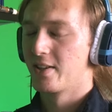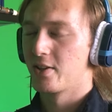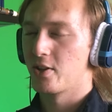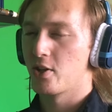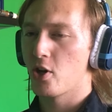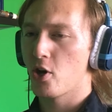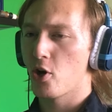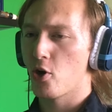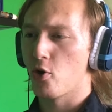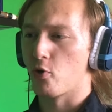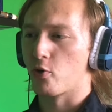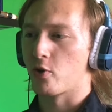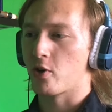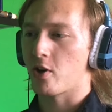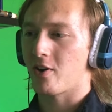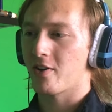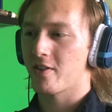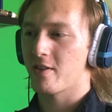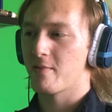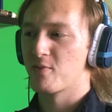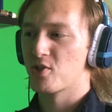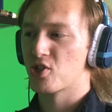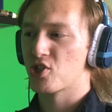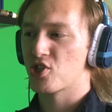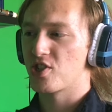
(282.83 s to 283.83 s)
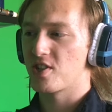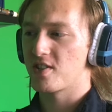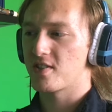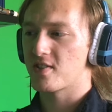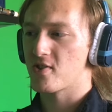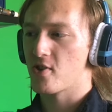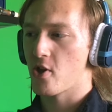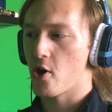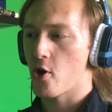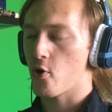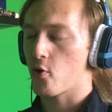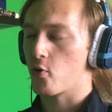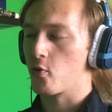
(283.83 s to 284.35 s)
No, call them
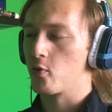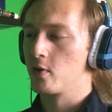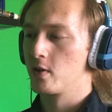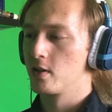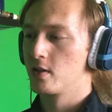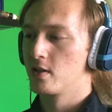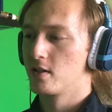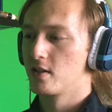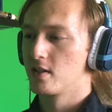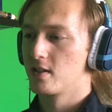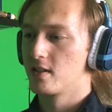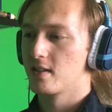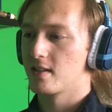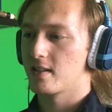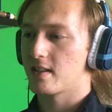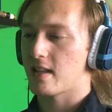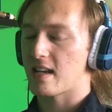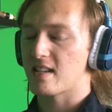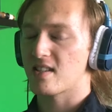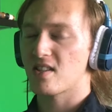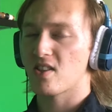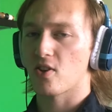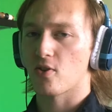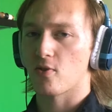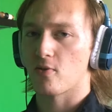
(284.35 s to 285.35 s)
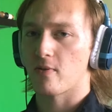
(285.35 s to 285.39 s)
Shizno. That's the